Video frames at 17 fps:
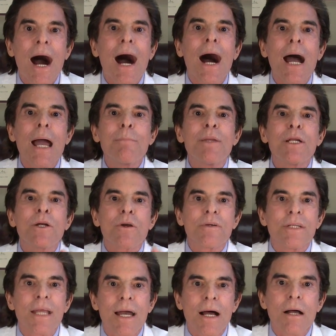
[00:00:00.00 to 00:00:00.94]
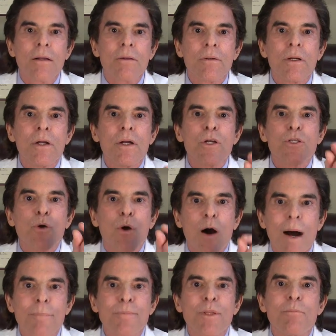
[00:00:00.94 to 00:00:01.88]
I'm here now to
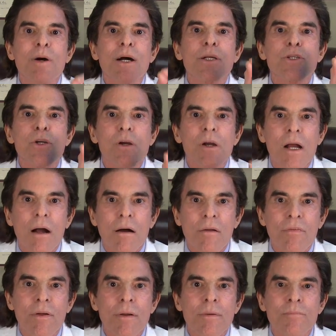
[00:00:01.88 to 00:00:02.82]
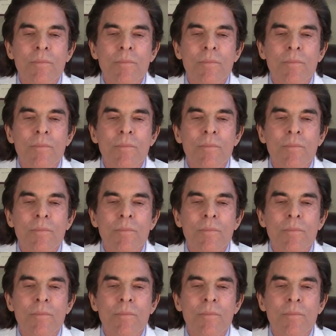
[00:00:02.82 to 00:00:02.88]
optimize your health.